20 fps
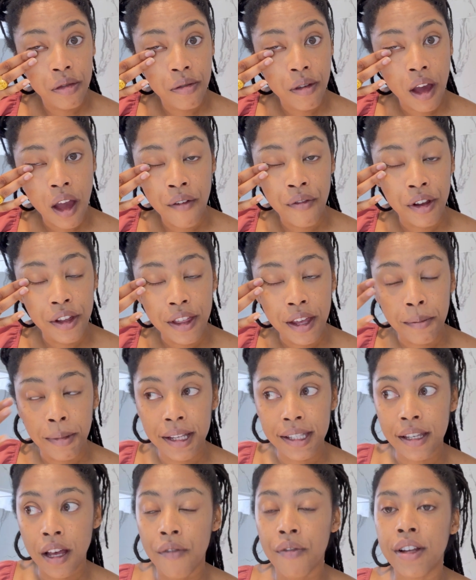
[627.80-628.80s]
everything
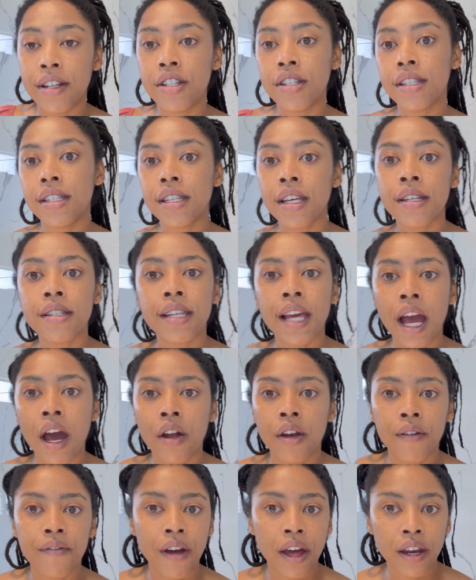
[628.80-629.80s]
myself. I just sit down
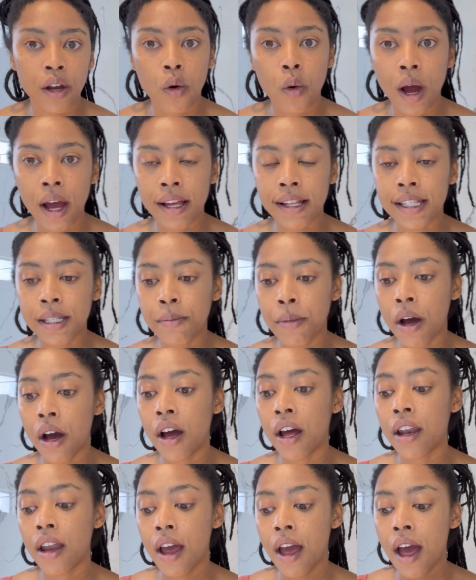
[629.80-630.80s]
and find a quiet
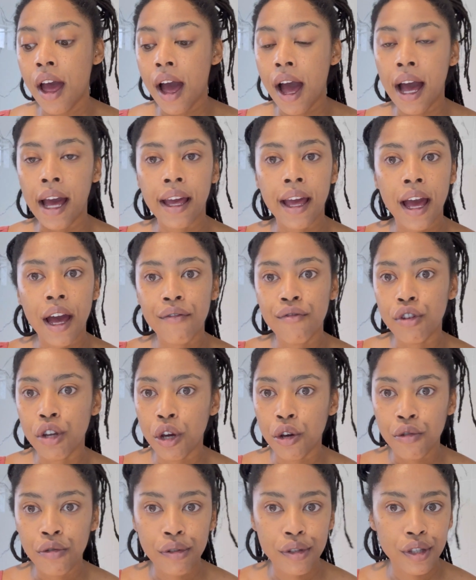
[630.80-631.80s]
spot. I have
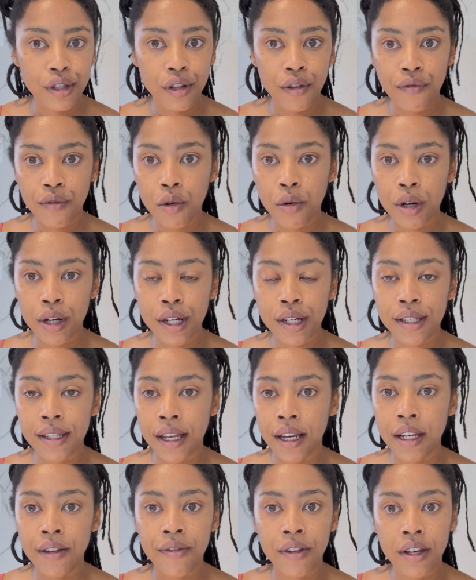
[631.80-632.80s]
notes, of course,
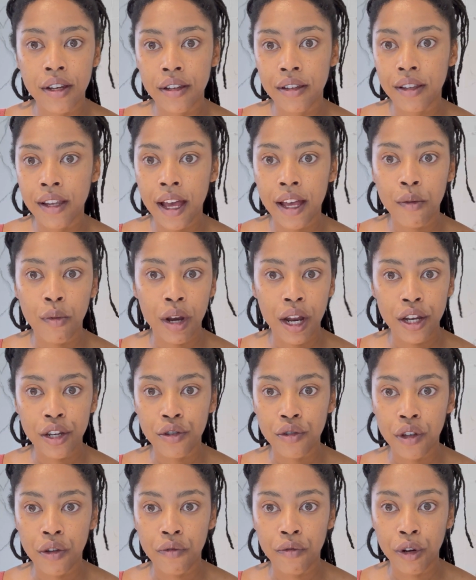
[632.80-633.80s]
and even like when I
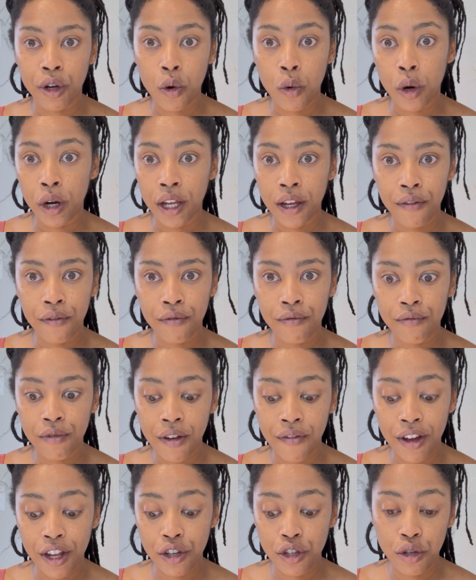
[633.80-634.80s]
do the recording,
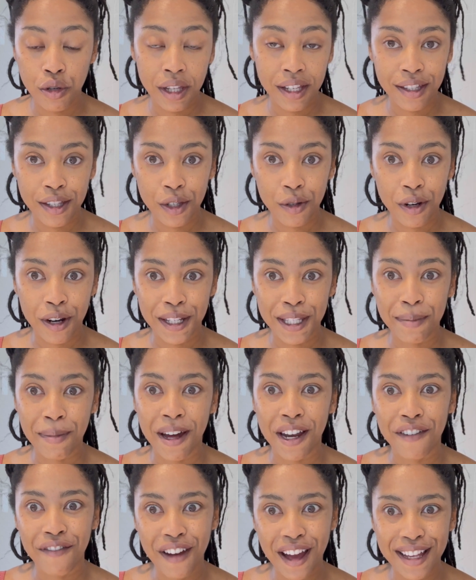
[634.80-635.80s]
if you listen to it on
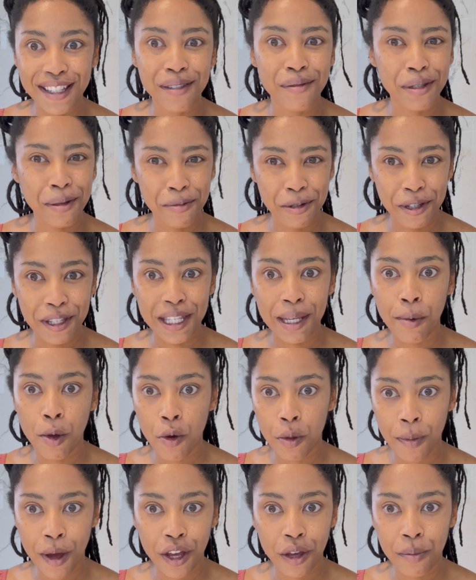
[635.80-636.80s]
Spotify, sometimes you see me
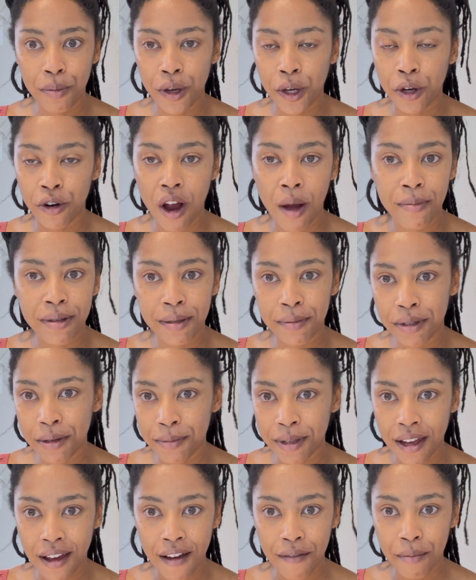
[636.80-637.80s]
with my computer up,
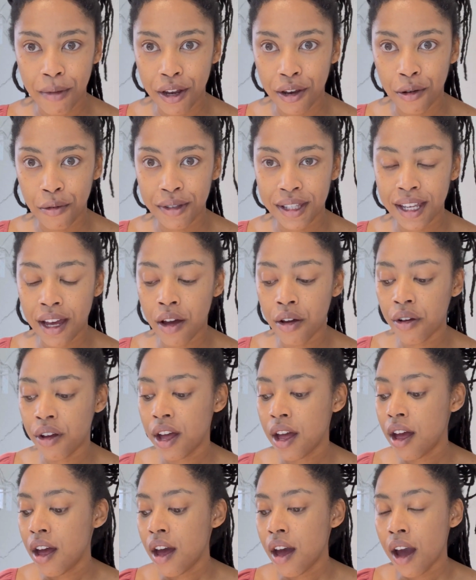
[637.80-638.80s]
sometimes I have my notes out.
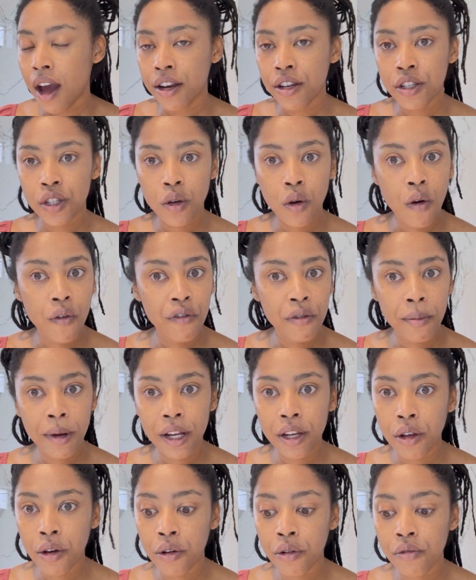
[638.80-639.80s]
I just go over my
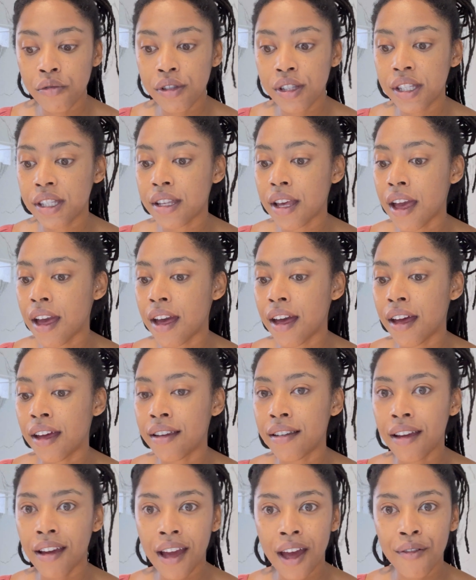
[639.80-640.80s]
notes
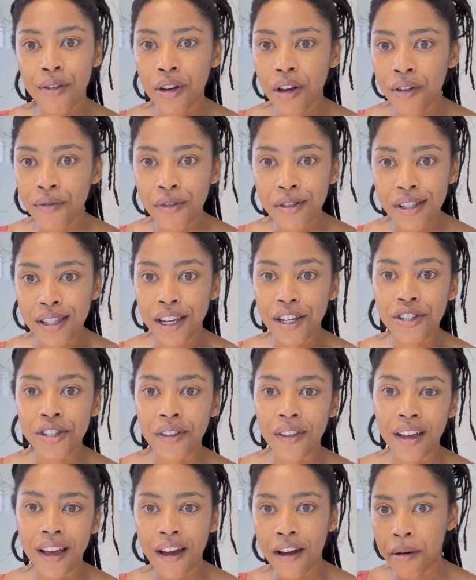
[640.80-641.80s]
and I have a conversation,
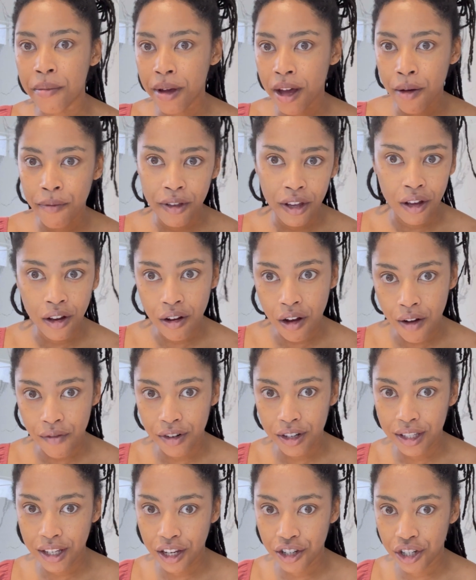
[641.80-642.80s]
like how I'm having a
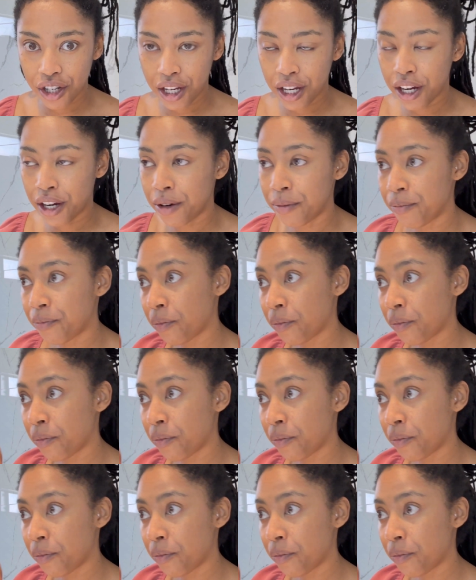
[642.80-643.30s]
conversation here.